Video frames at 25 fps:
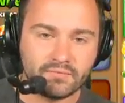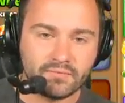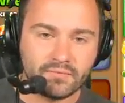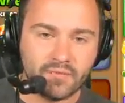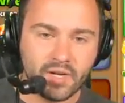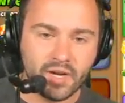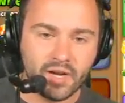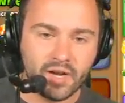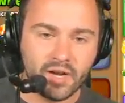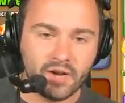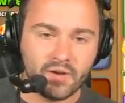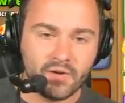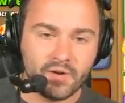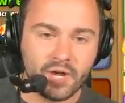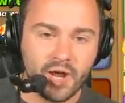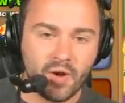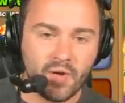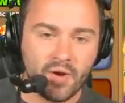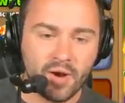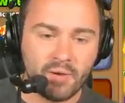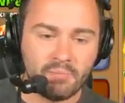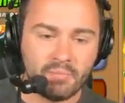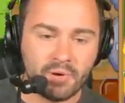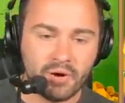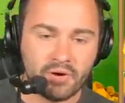Oh no,
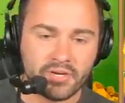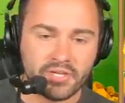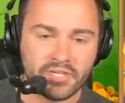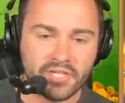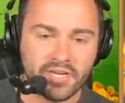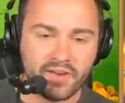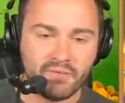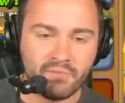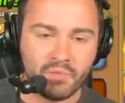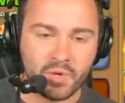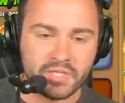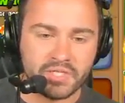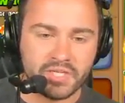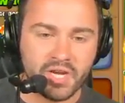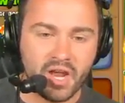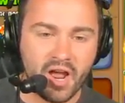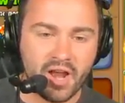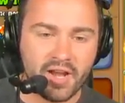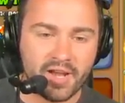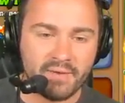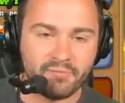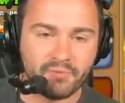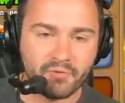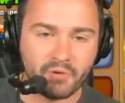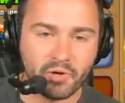our Bernie stuff wasn't
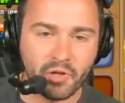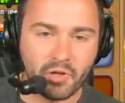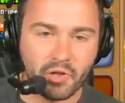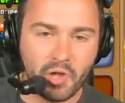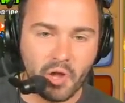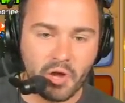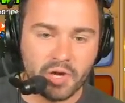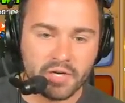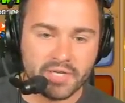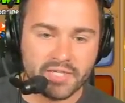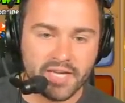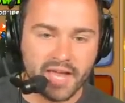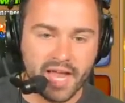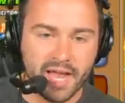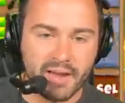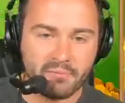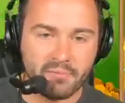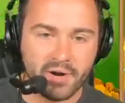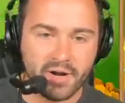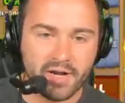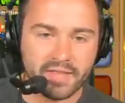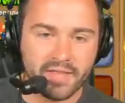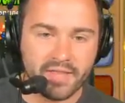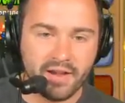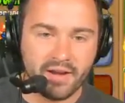on him for a long time
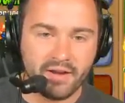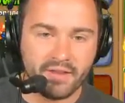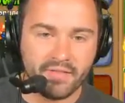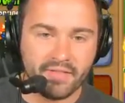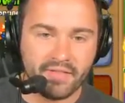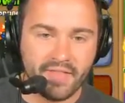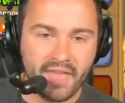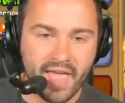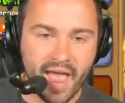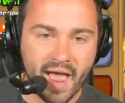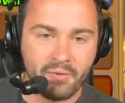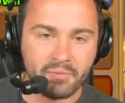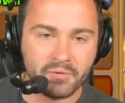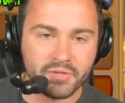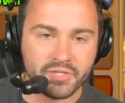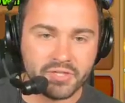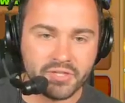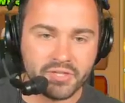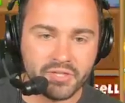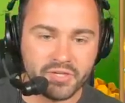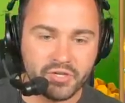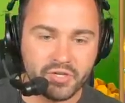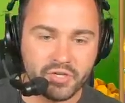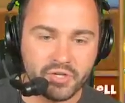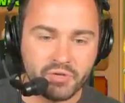right there. That was
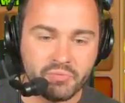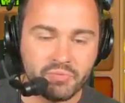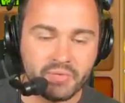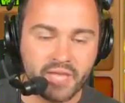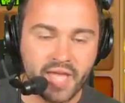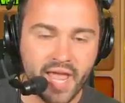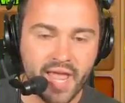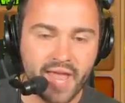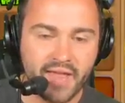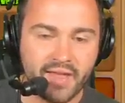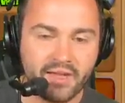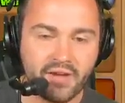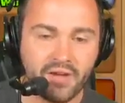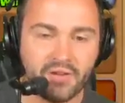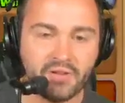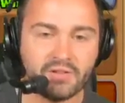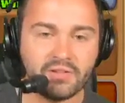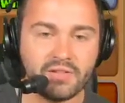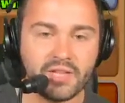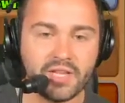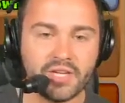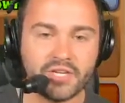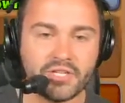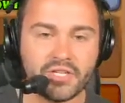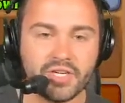noob cake
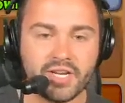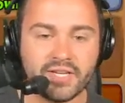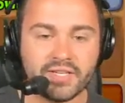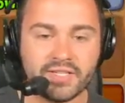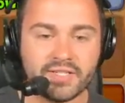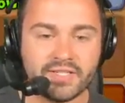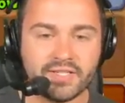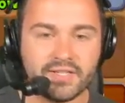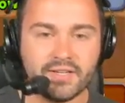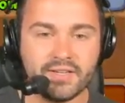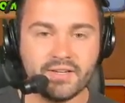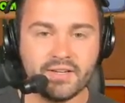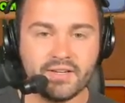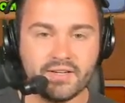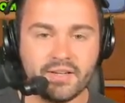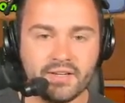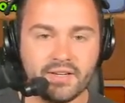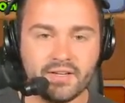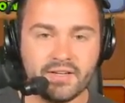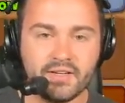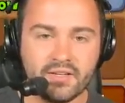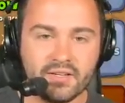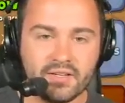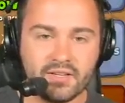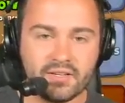alicious.
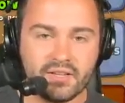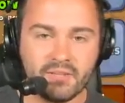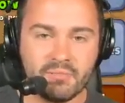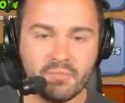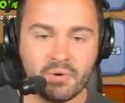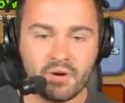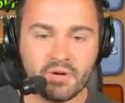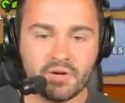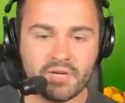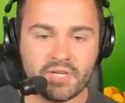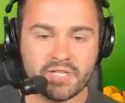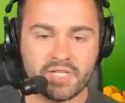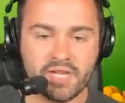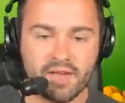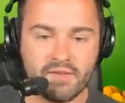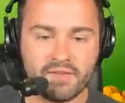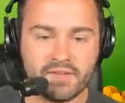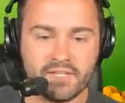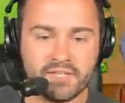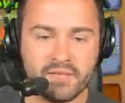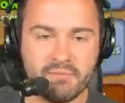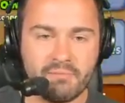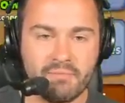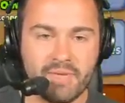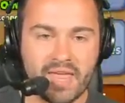The Bernie stuff
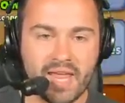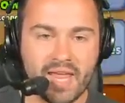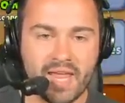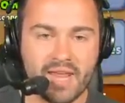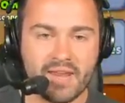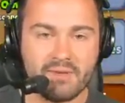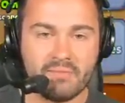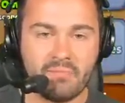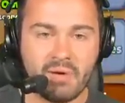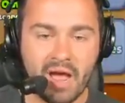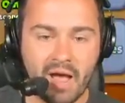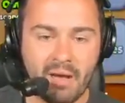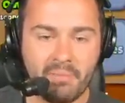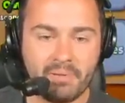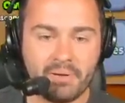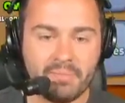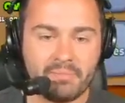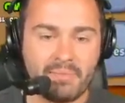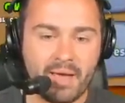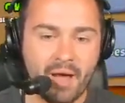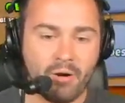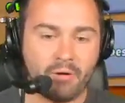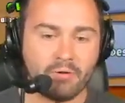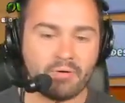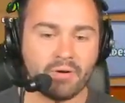is the main popping
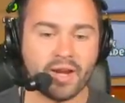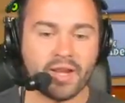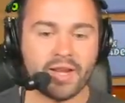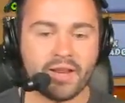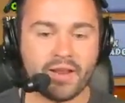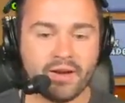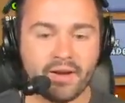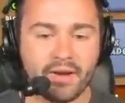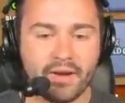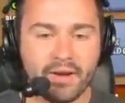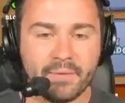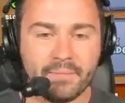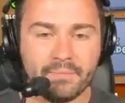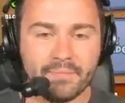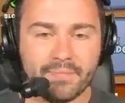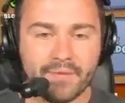power right here.